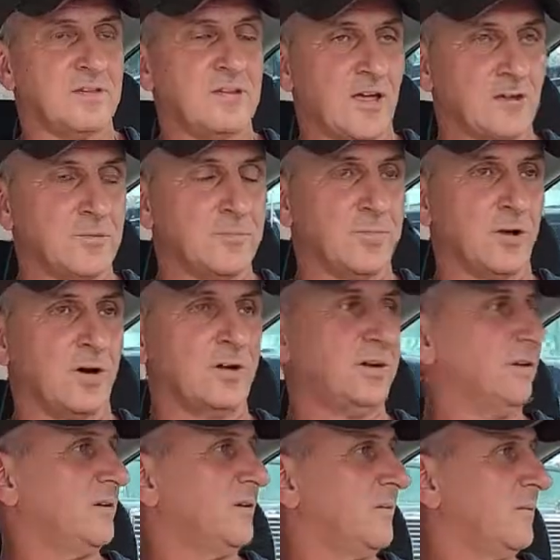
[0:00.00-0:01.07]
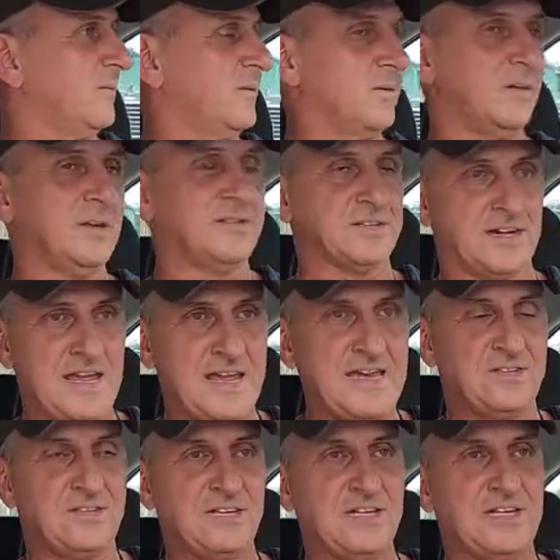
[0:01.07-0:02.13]
The other book is an
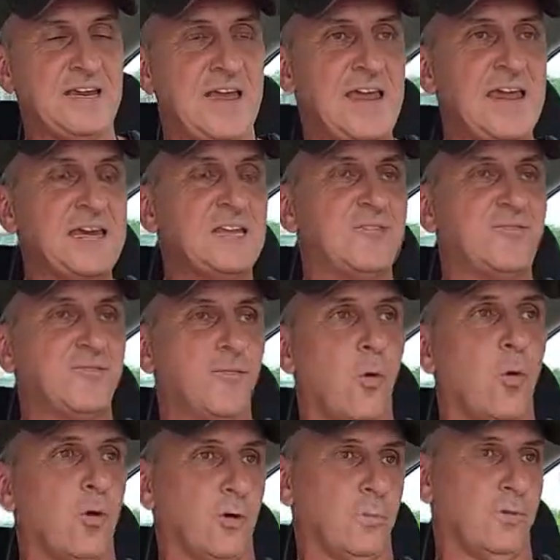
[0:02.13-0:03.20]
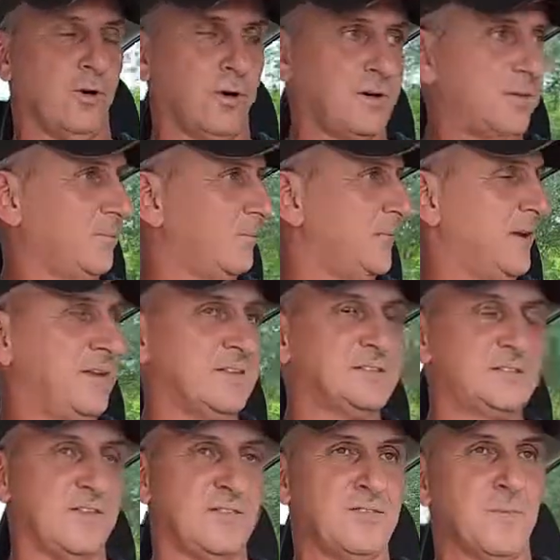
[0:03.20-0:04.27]
1884 book, and
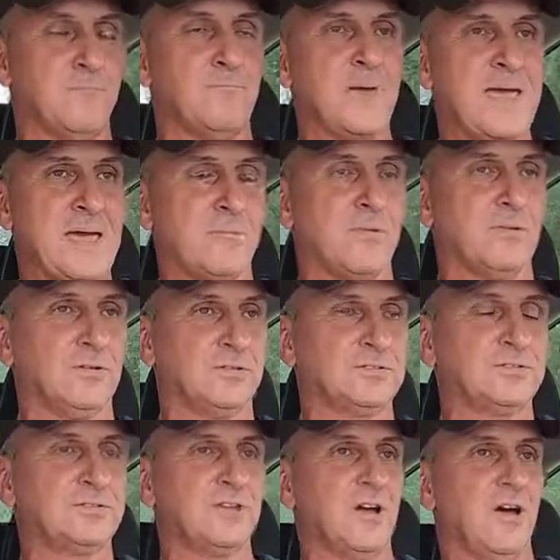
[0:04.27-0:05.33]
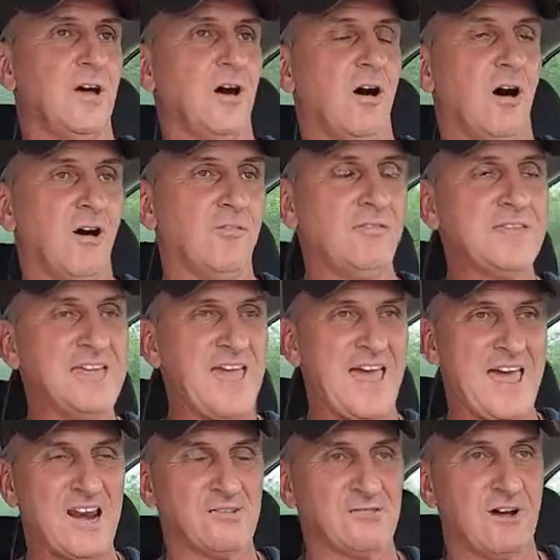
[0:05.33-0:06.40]
it's The Mammals of the
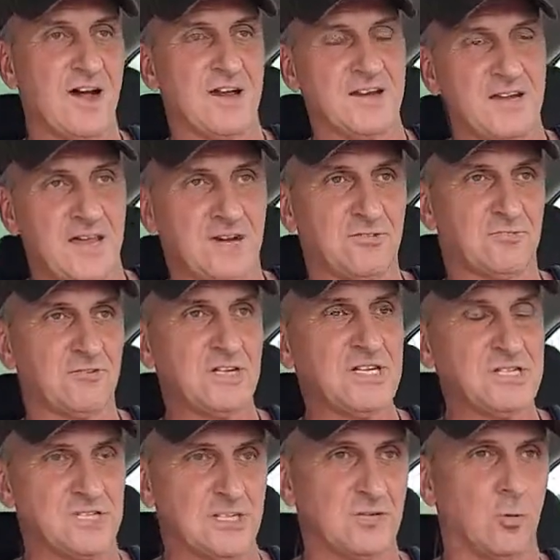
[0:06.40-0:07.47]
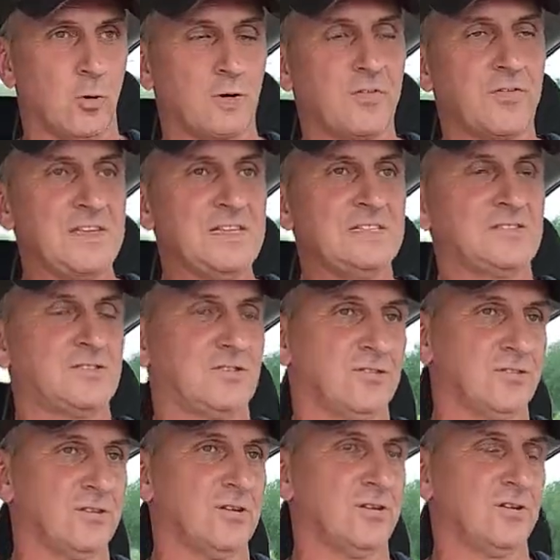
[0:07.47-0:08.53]
Adirondack Region,
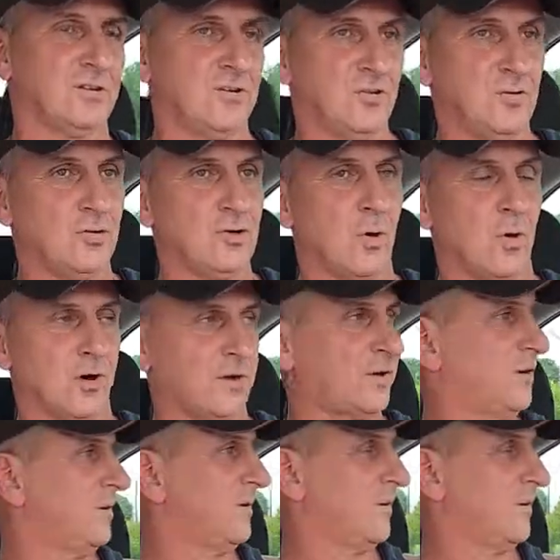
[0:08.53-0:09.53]
northeastern New York.